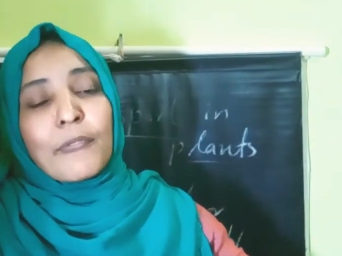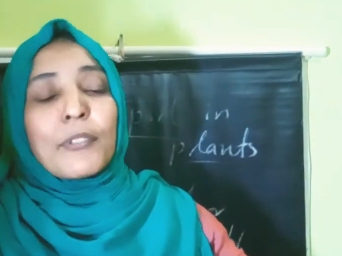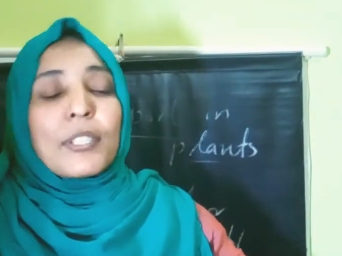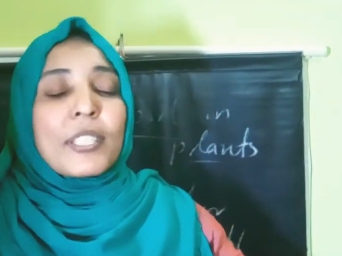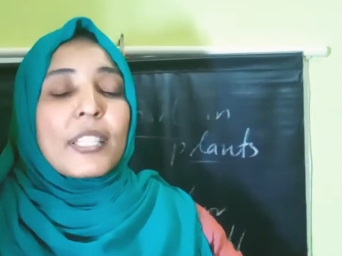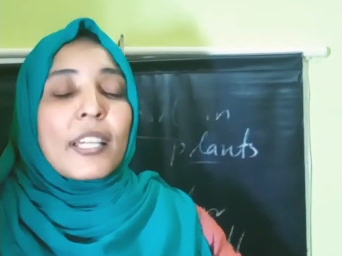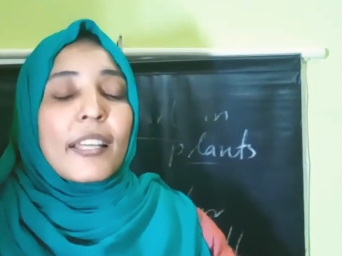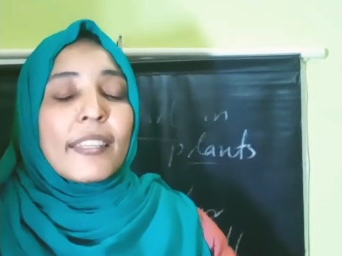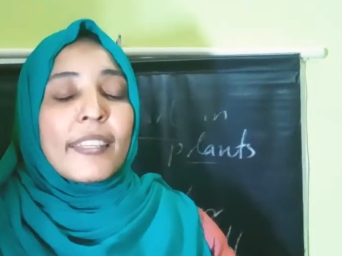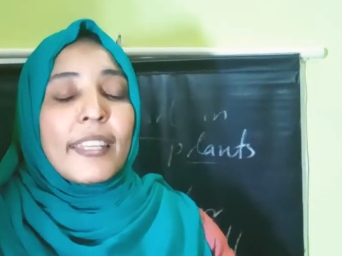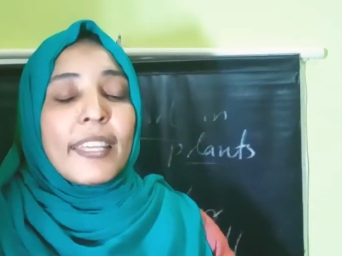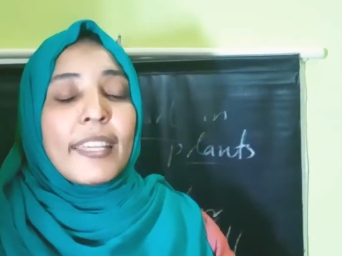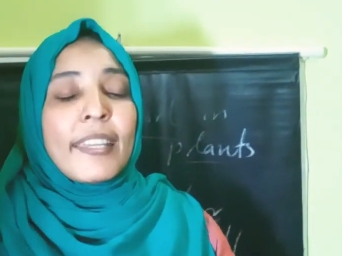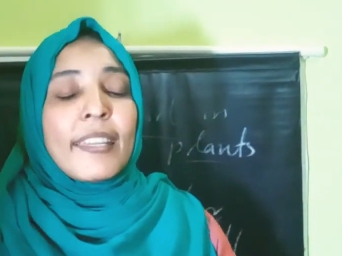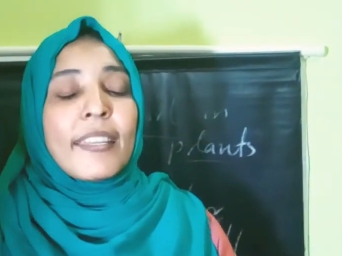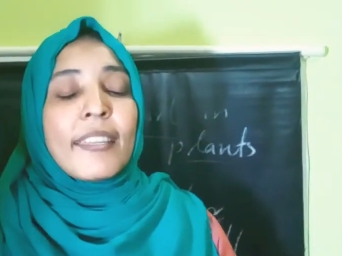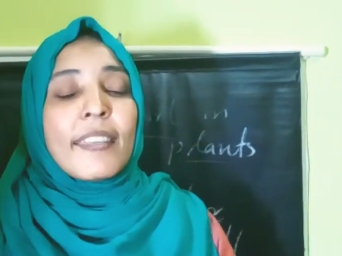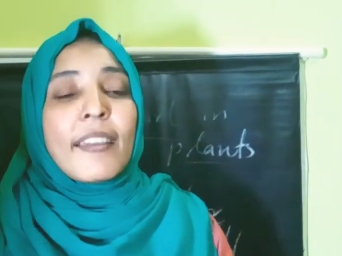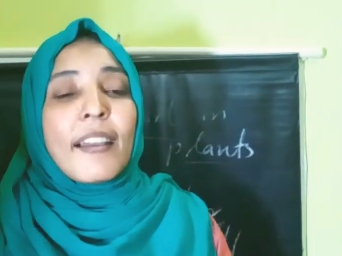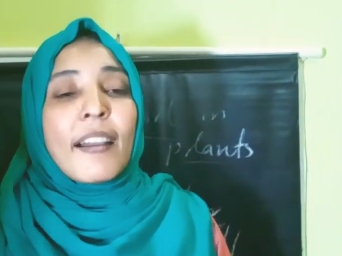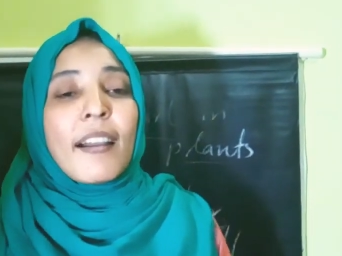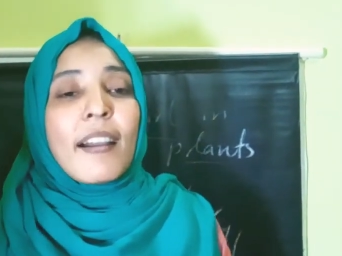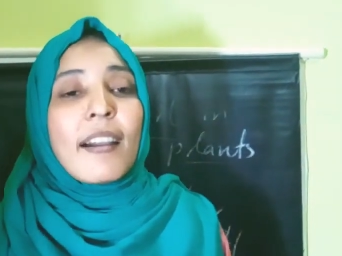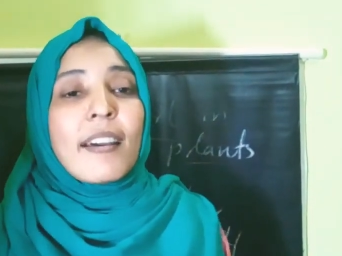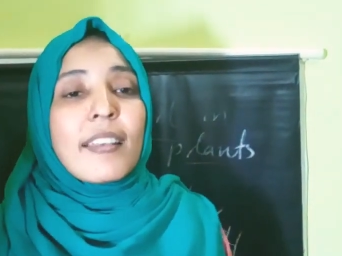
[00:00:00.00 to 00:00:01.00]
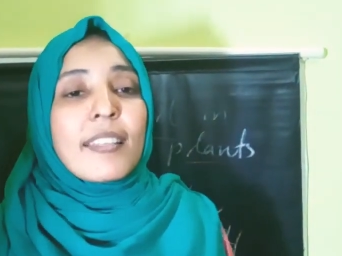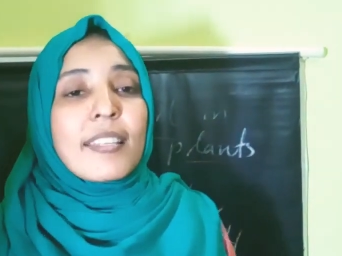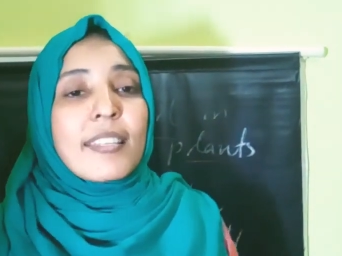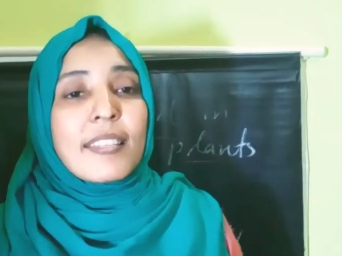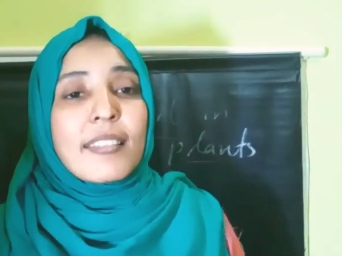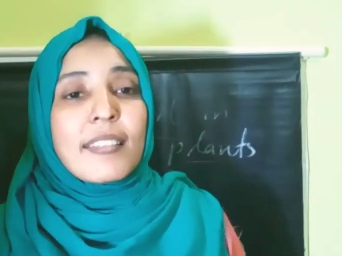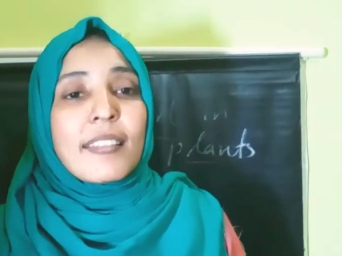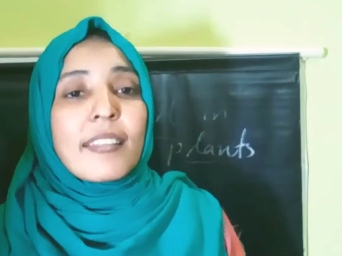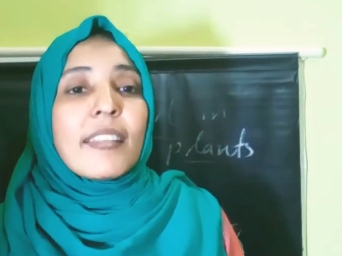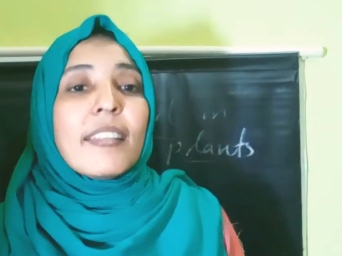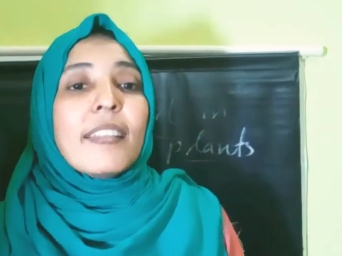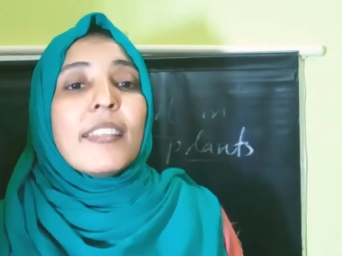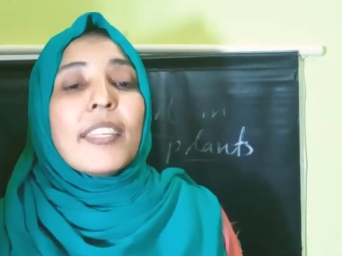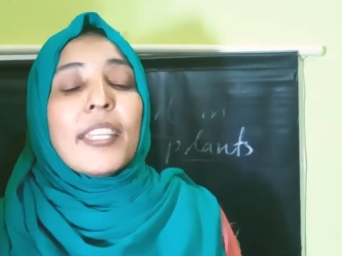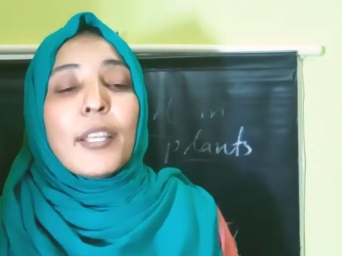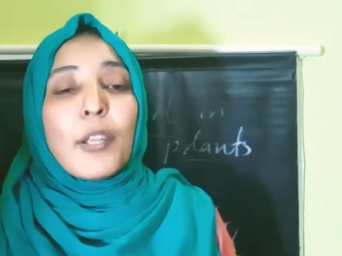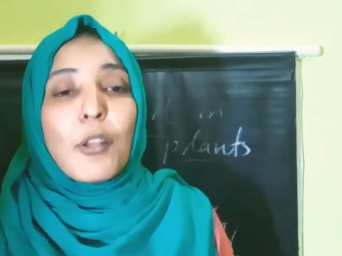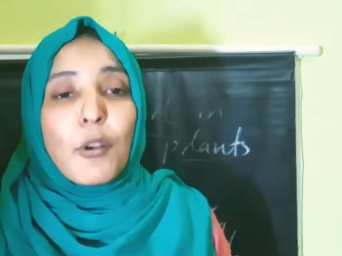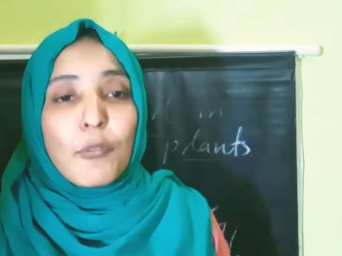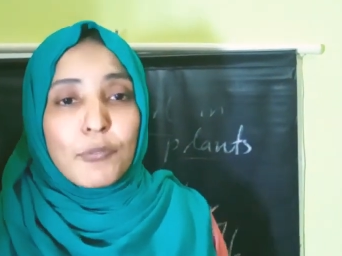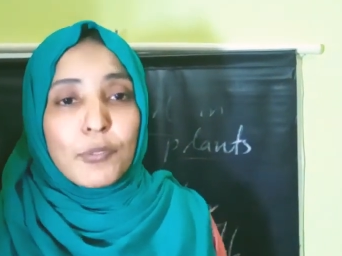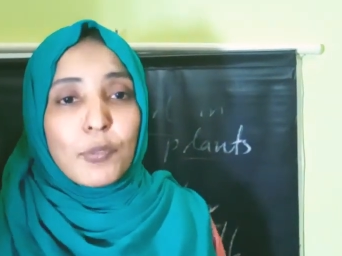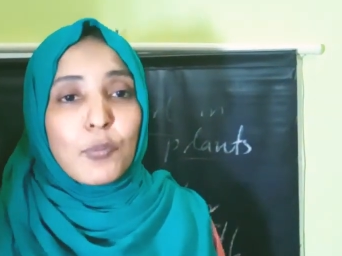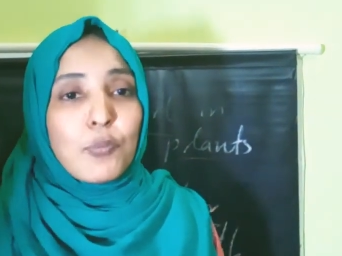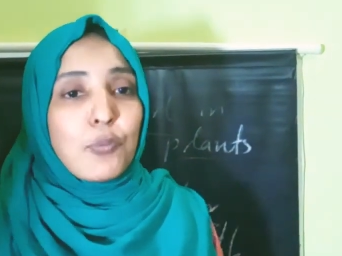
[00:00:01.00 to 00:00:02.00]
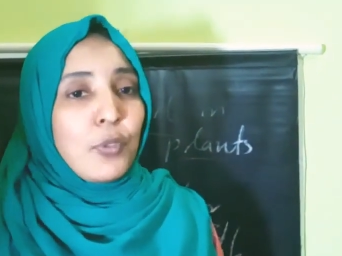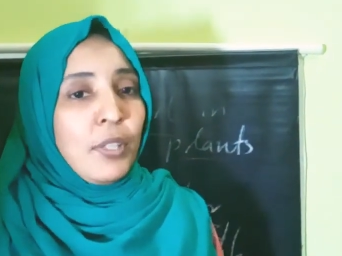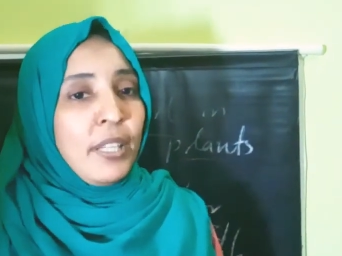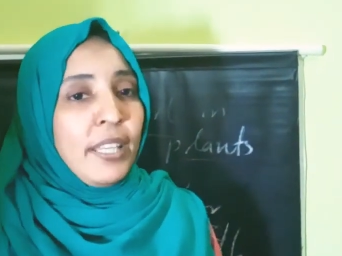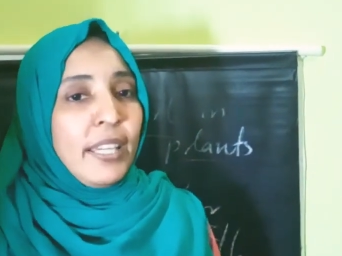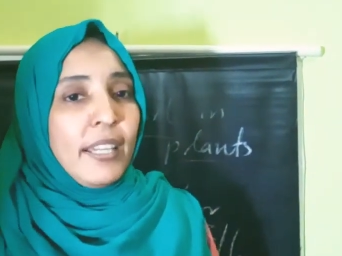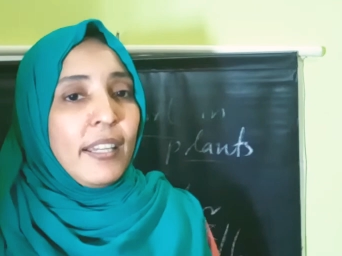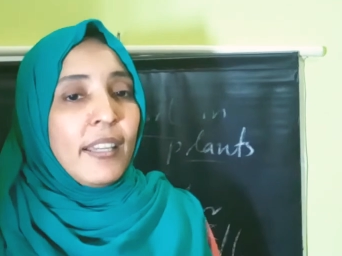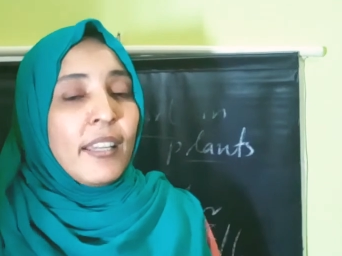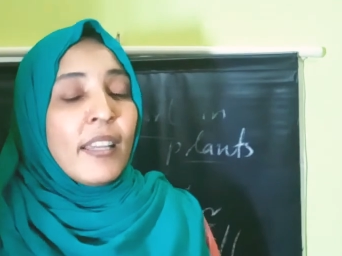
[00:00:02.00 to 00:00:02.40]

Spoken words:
Which are the areas in need of the food?